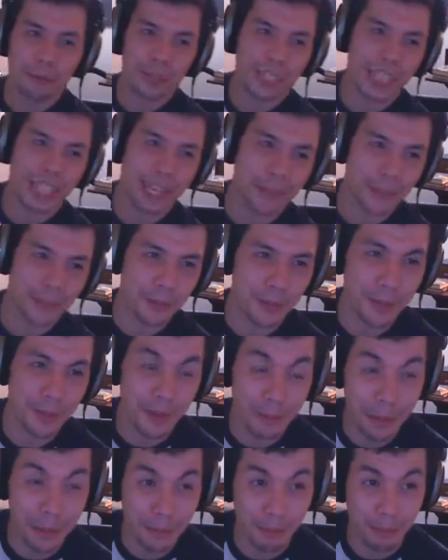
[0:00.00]
have to admit,
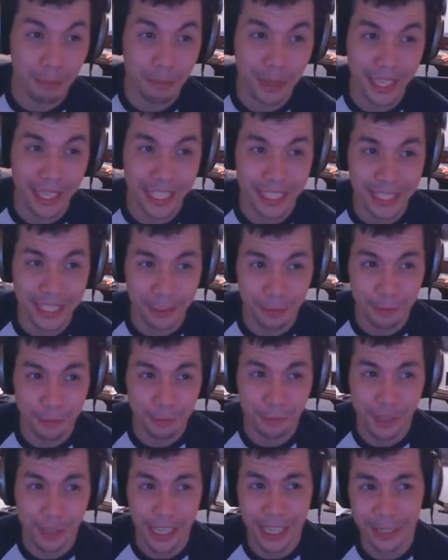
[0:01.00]
my brain just
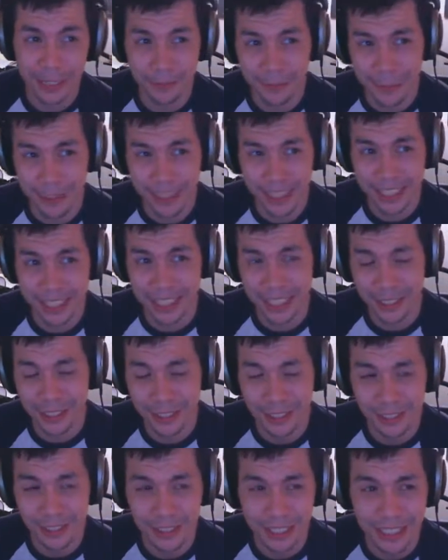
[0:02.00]
fried for a second there.
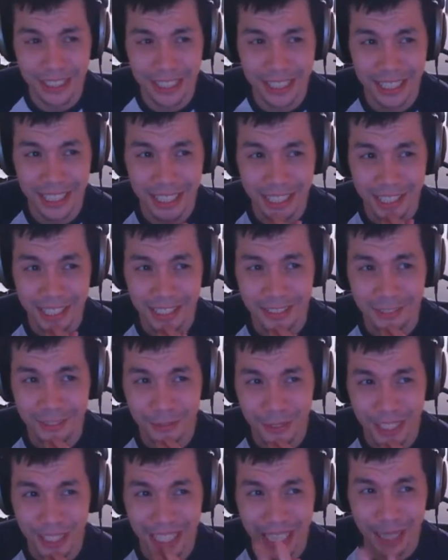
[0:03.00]
I was like,
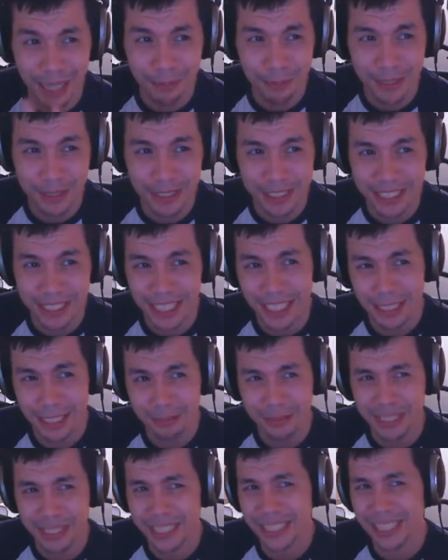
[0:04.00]
what happened?
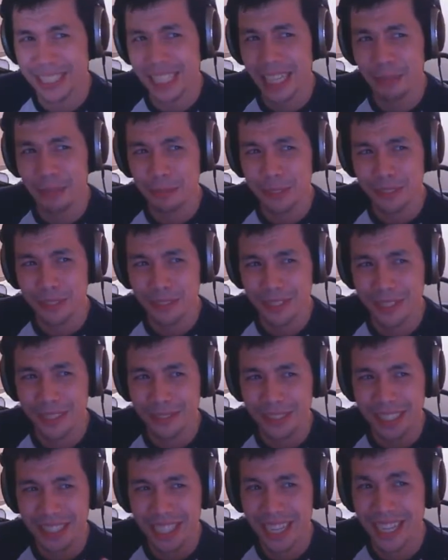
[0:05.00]
SPDs happened or
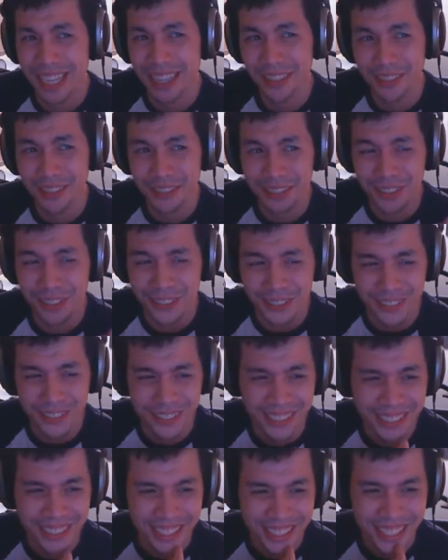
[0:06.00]
something? I don't know.
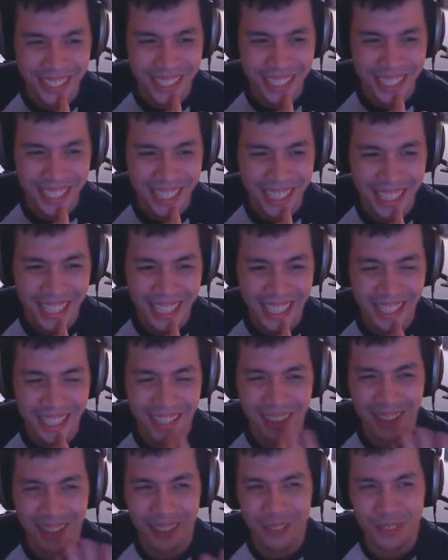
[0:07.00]
I
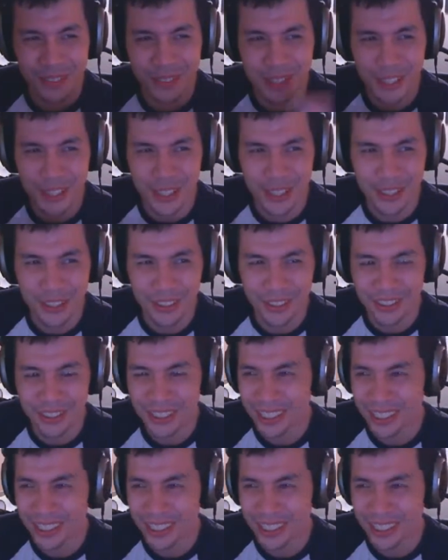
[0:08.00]
don't even know.